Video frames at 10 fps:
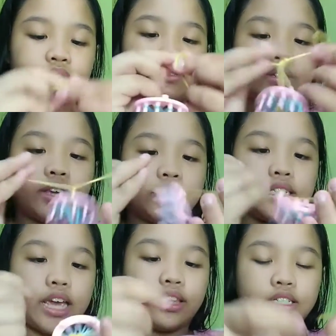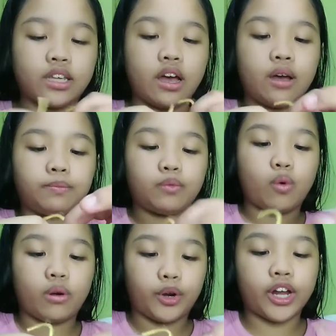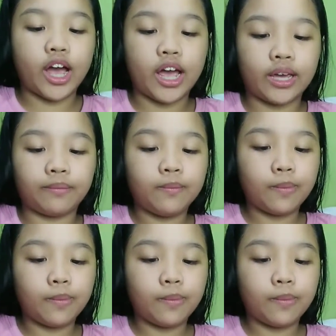Then tie this up one more time.